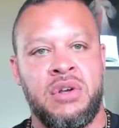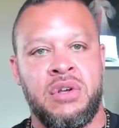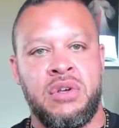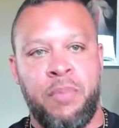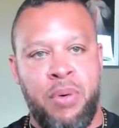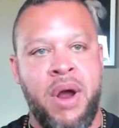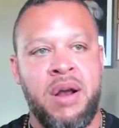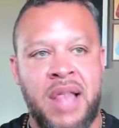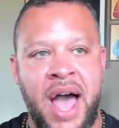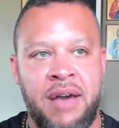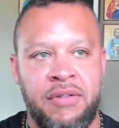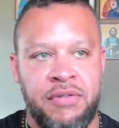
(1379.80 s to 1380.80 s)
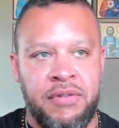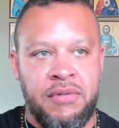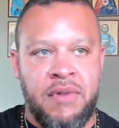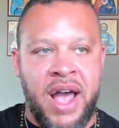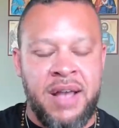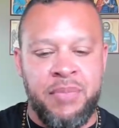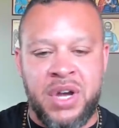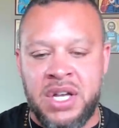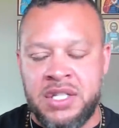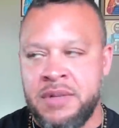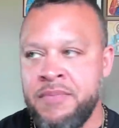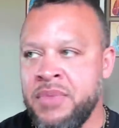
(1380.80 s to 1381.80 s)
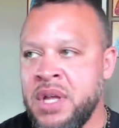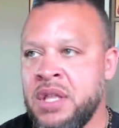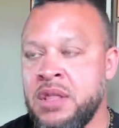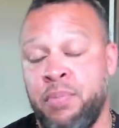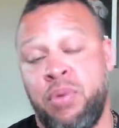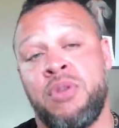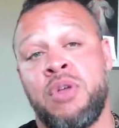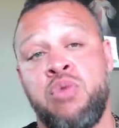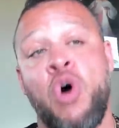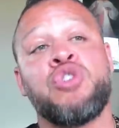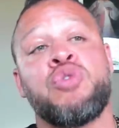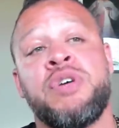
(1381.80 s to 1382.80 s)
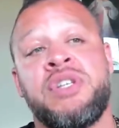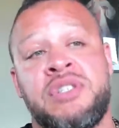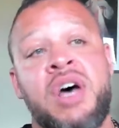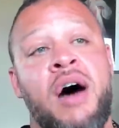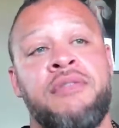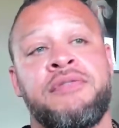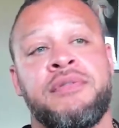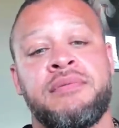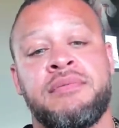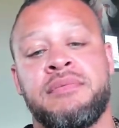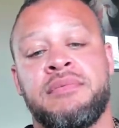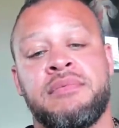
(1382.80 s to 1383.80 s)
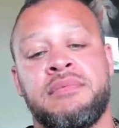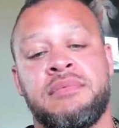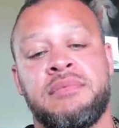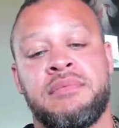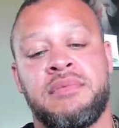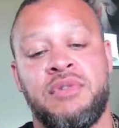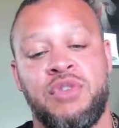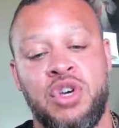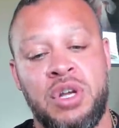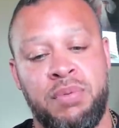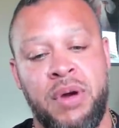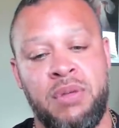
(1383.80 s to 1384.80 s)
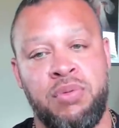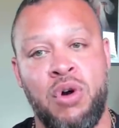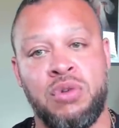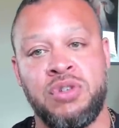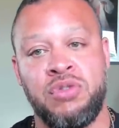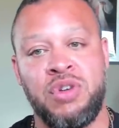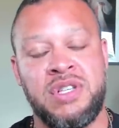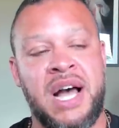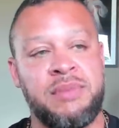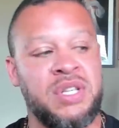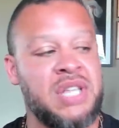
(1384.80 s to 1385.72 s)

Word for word: your prayer life, right? Because the, the rosary is tough. you got to pray the rosary three times a